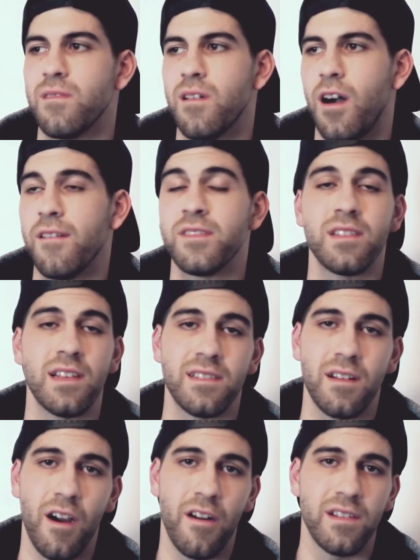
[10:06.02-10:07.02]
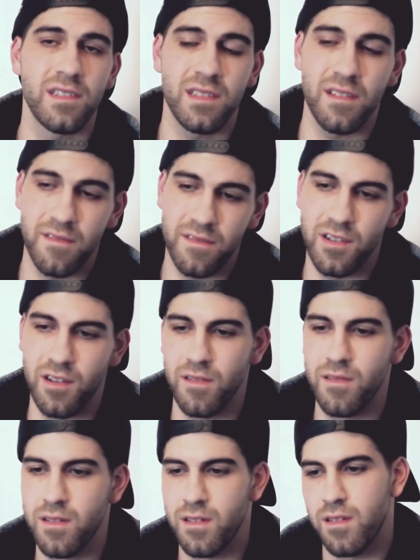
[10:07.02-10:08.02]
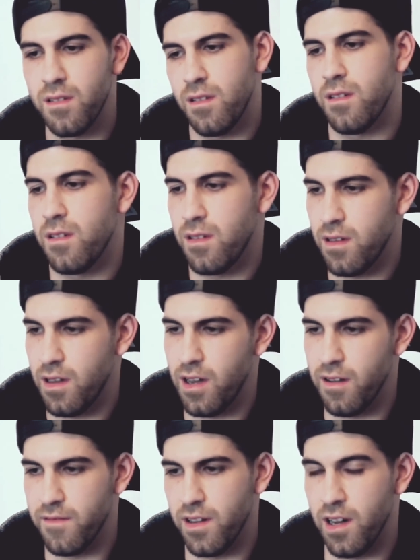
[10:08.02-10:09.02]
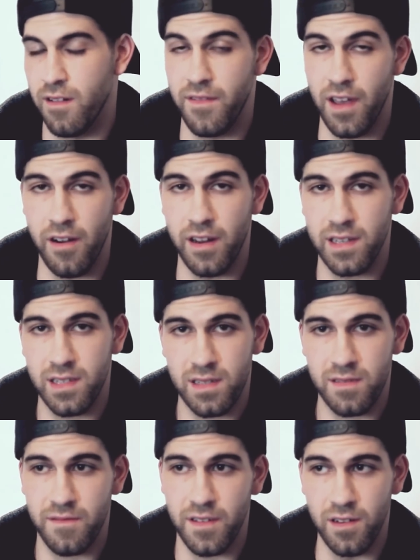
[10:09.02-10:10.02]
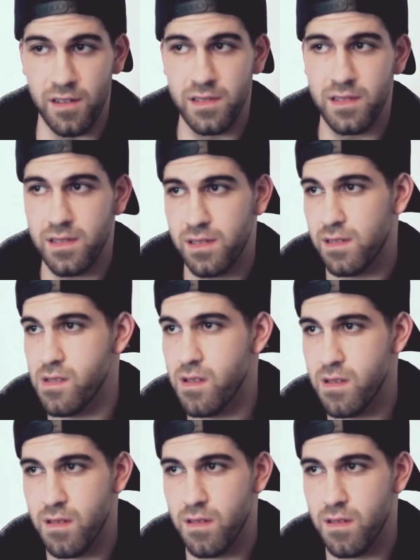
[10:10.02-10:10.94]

Obviously, as an artist of you know, of uh, various fields,